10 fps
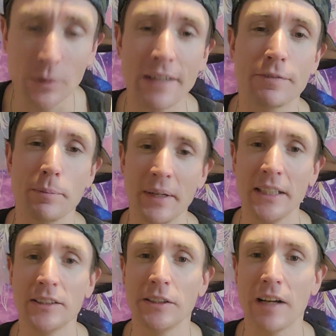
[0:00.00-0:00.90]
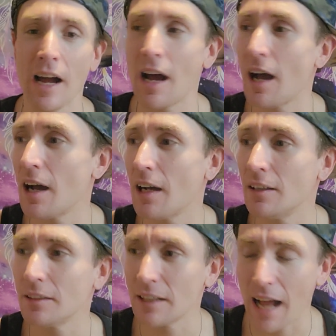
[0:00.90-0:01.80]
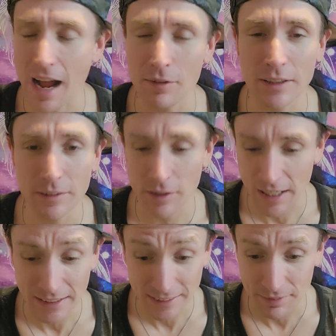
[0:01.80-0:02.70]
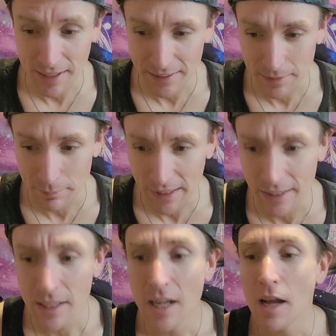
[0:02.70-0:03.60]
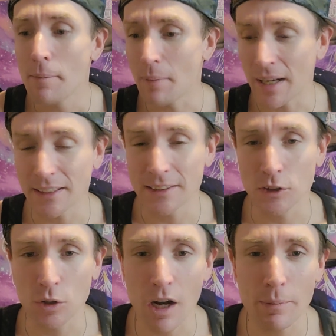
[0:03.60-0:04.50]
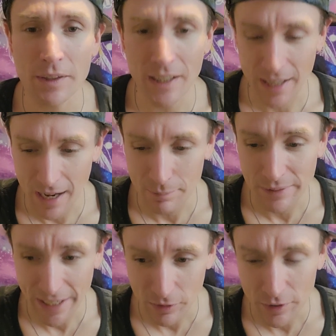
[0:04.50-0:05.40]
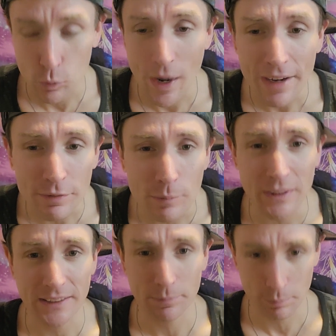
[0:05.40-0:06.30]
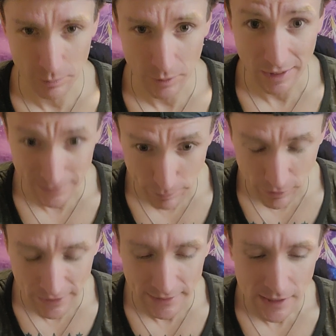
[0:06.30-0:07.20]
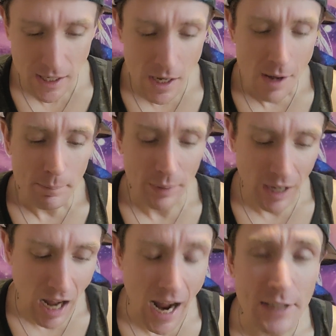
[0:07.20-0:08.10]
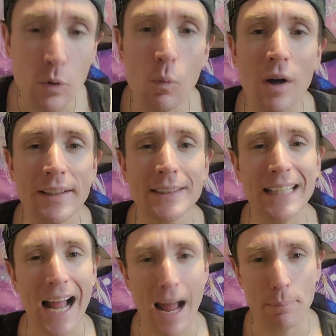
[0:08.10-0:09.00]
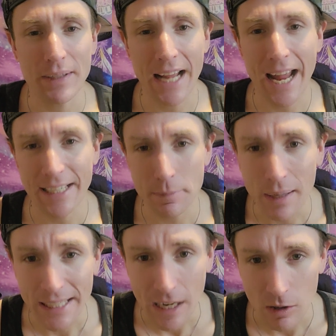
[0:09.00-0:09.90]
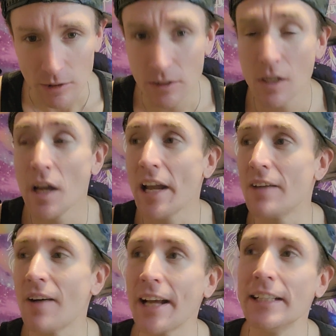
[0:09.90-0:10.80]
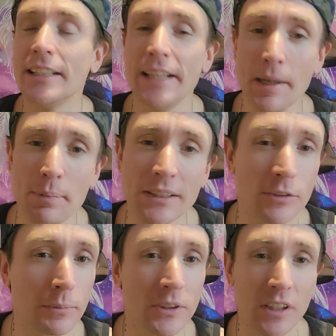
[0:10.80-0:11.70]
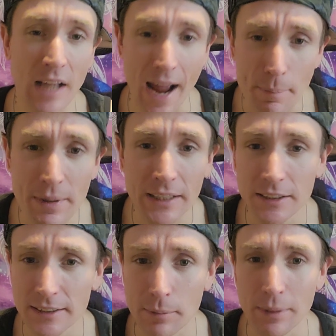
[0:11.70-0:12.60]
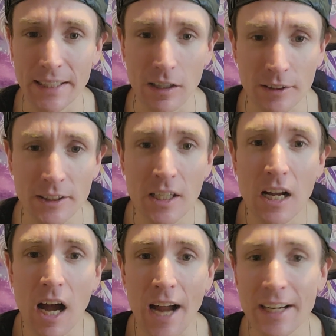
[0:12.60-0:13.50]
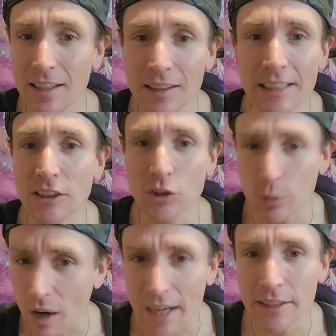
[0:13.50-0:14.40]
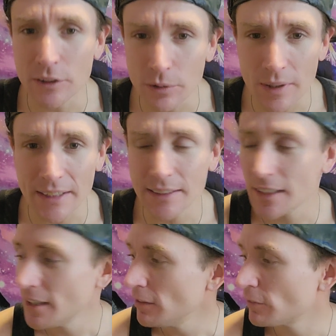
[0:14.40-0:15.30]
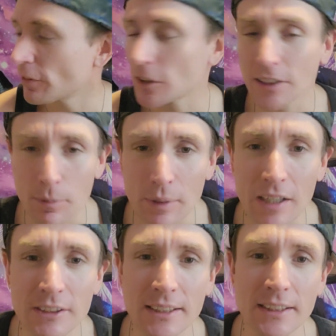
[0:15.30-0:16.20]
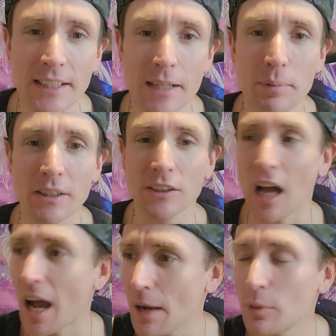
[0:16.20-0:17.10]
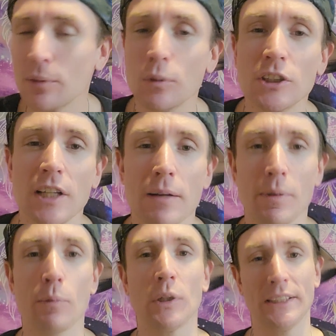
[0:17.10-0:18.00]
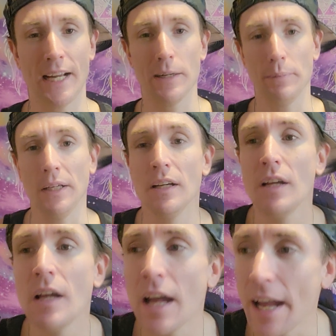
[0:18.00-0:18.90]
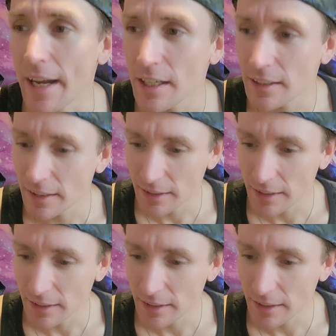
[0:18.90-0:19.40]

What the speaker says: late for me to how it has affected me, minus the trauma that I am carrying away from this experience. But I don't want this to happen to anybody else. If I can keep this from happening to somebody else, I got to at least try to do this for someone else's sake, because I wouldn't wish that on my worst enemy. It